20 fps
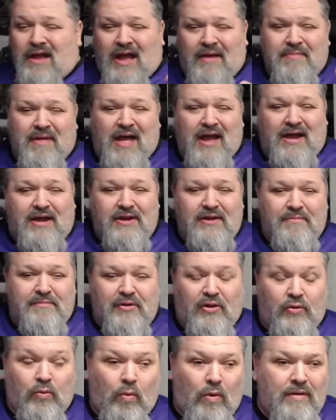not going to
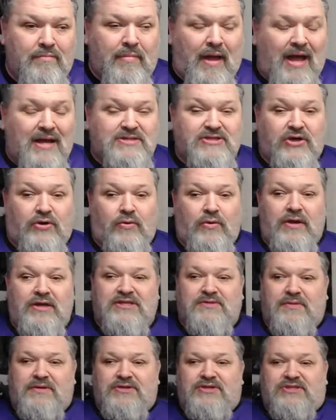build one box of
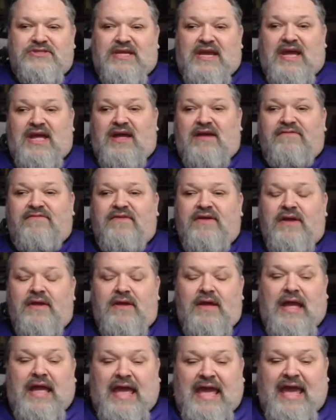Kriegsmen just to have
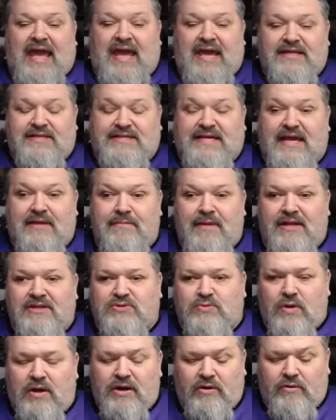a 10-man
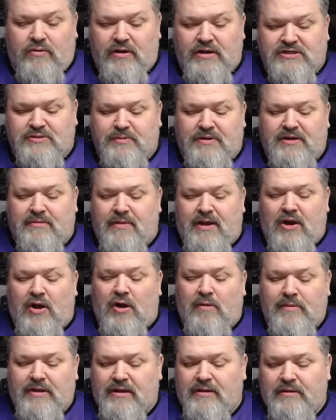squad of Kriegsmen in my
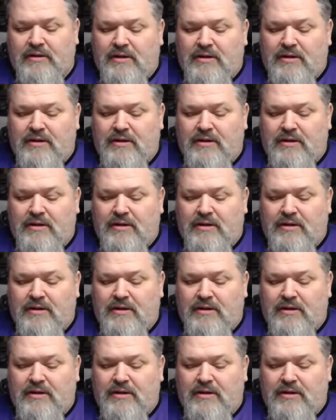army.